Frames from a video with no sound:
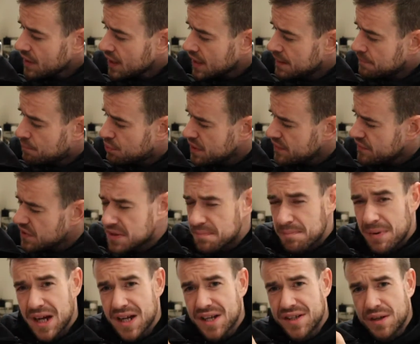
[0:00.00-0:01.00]
In previous
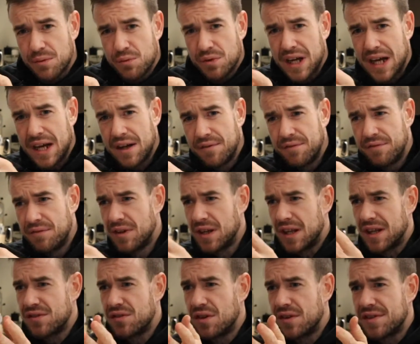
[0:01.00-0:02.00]
bags, I would have
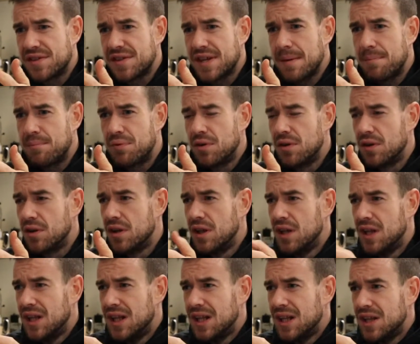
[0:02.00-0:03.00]
a sort of separate
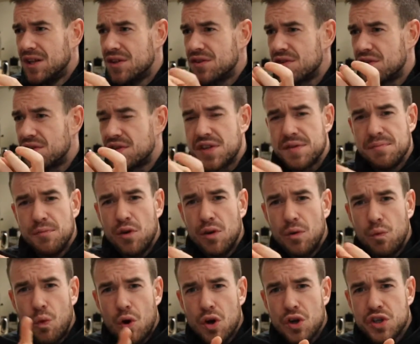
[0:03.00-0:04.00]
sort of
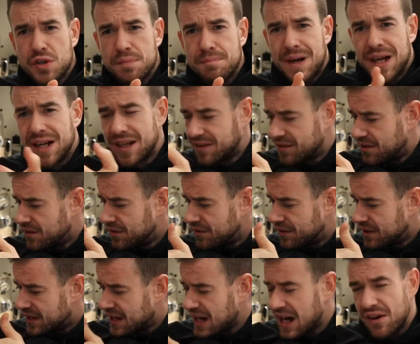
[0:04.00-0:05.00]
small wash bag to
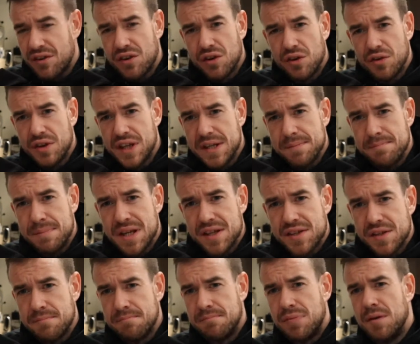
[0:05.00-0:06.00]
carry all these
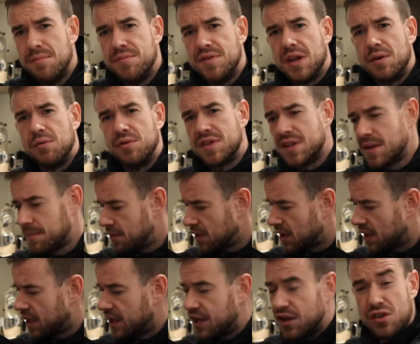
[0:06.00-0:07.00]
bits and bobs that were
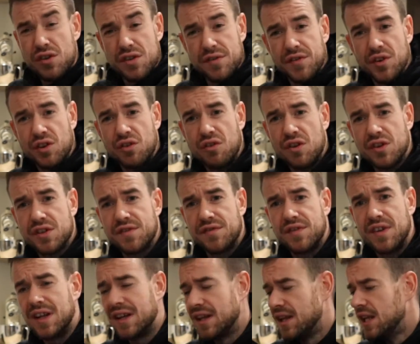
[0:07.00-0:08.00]
typically used for
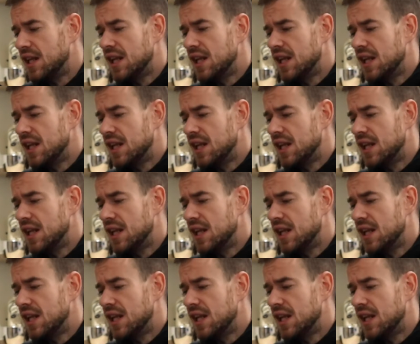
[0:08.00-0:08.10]
CrossFit.